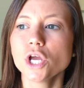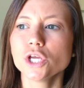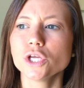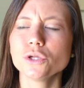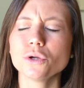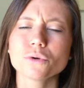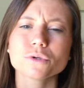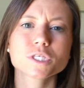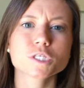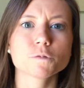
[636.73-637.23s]

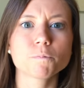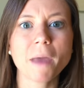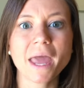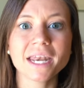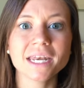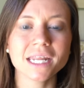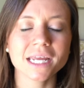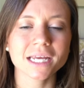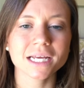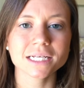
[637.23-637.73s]
you know,
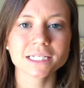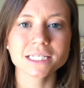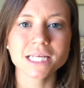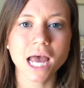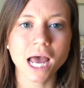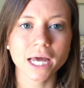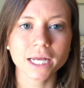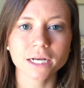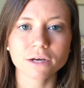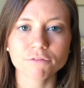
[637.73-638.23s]
spending a
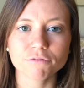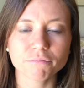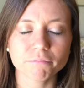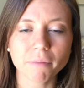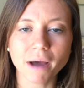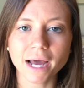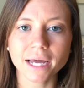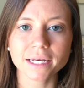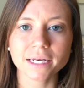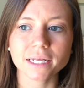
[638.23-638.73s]
ton of
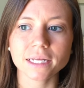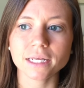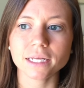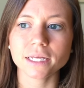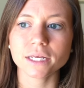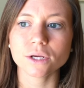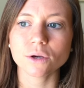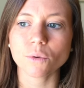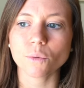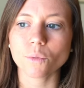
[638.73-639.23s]

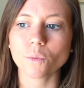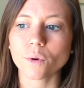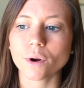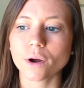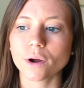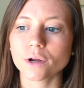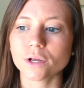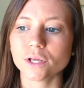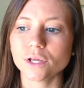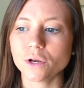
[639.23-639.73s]
money
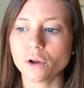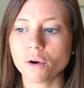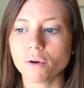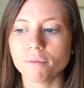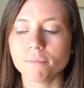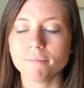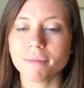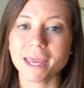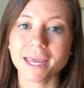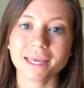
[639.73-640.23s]
or, you know,
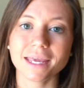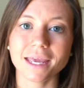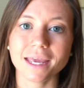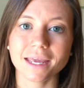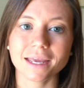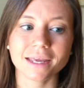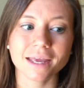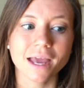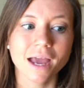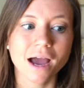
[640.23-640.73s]

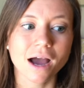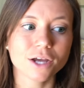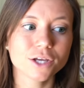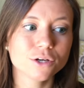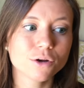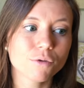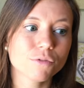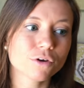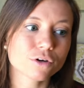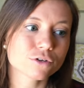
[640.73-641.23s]
making,
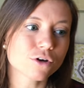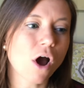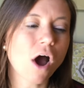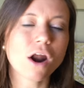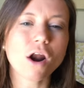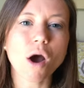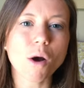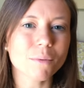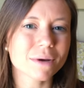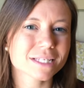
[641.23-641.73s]
you know, they're
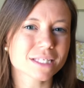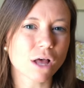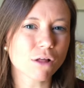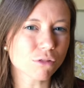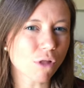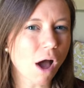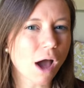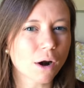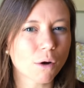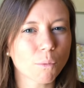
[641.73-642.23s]
not always a
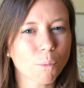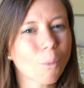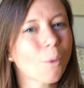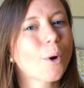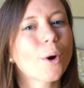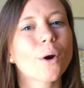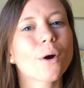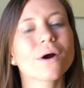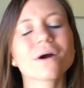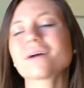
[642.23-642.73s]
lot of
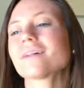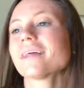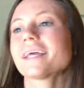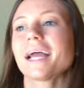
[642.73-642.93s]
work.